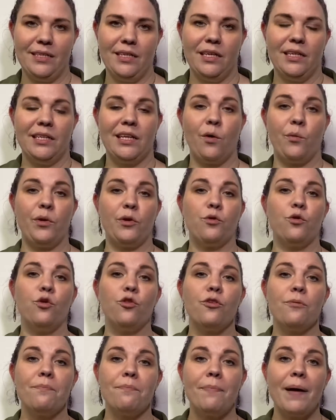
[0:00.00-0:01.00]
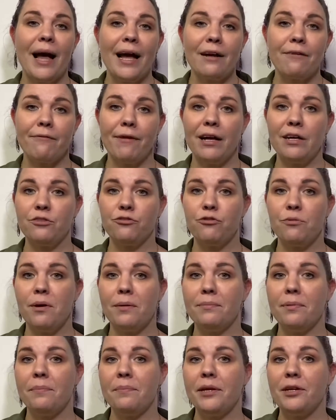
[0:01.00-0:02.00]
Now, we call them back vowels,
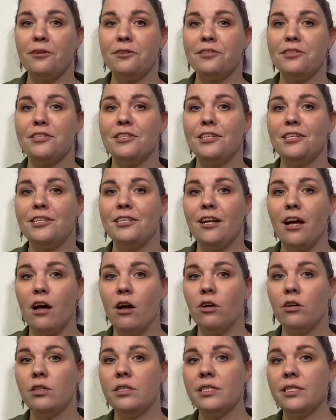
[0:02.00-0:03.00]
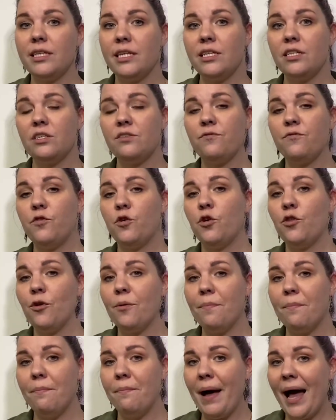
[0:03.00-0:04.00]
remember, because the tongue sits further
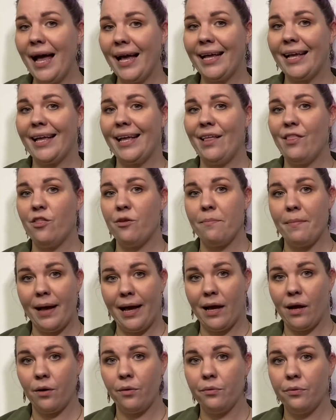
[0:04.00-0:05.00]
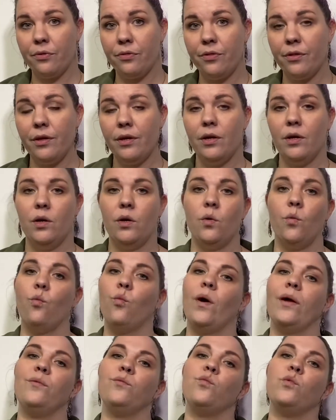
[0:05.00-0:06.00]
back in the mouth
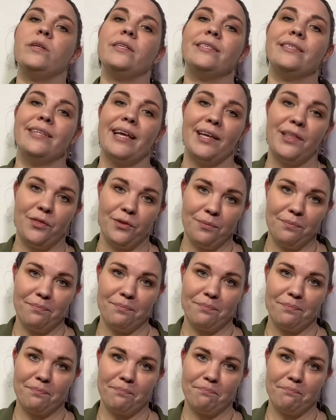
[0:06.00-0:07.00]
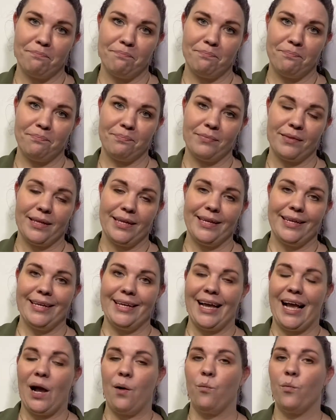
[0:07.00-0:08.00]
when we say them.
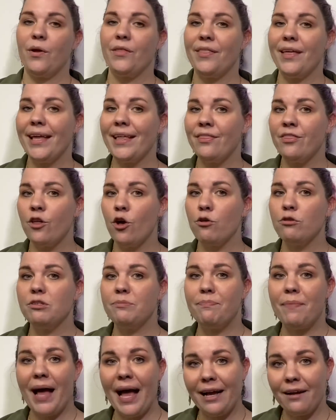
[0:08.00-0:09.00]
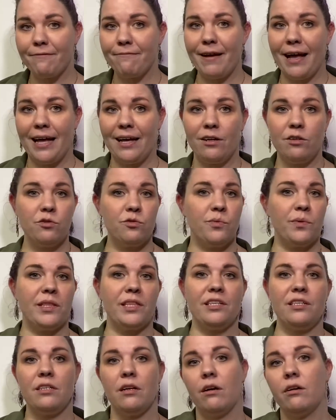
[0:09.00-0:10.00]
And within those back vowels, where
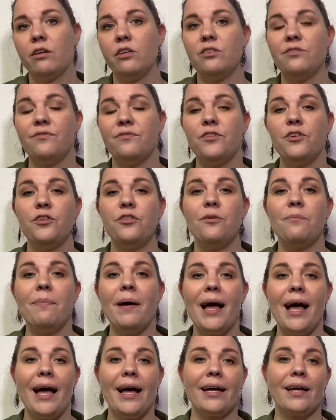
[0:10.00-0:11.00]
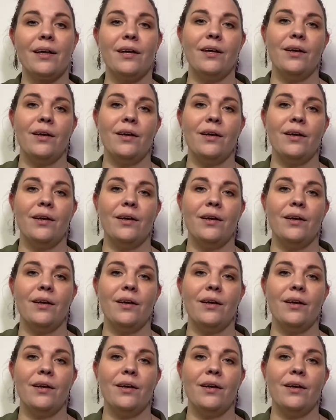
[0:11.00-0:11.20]
the tongue is further back,